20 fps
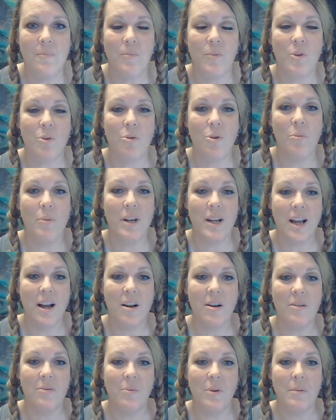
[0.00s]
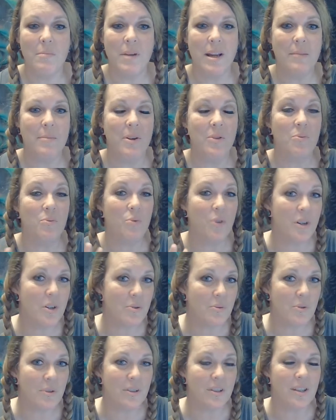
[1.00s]
Throw me down what maybe
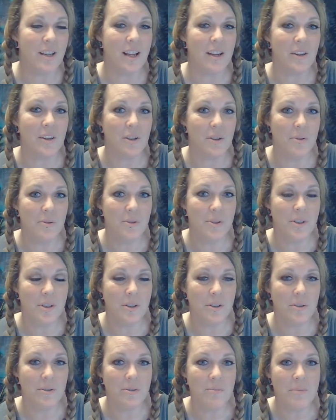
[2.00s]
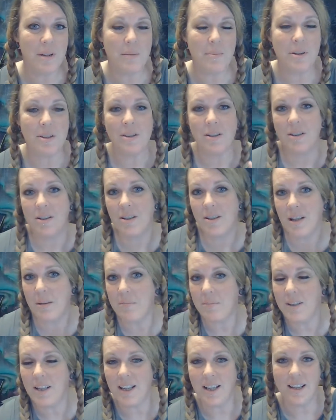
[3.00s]
rituals that you do. Maybe there's
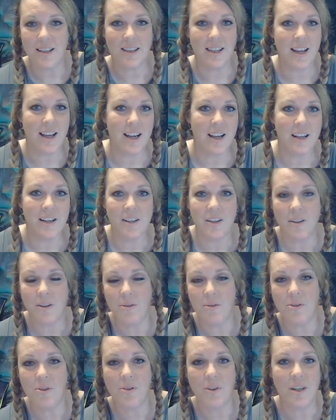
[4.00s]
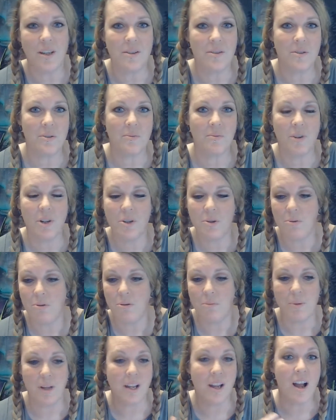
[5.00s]
something that you do that is a ritual
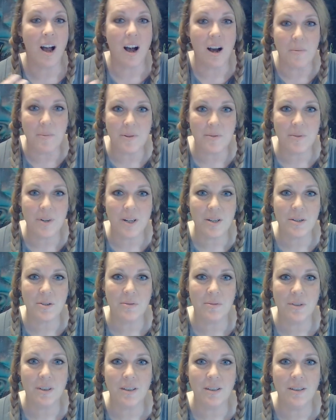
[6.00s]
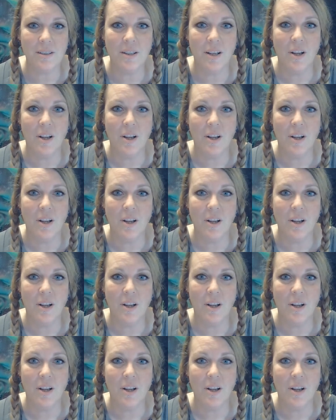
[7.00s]
or become a ritual.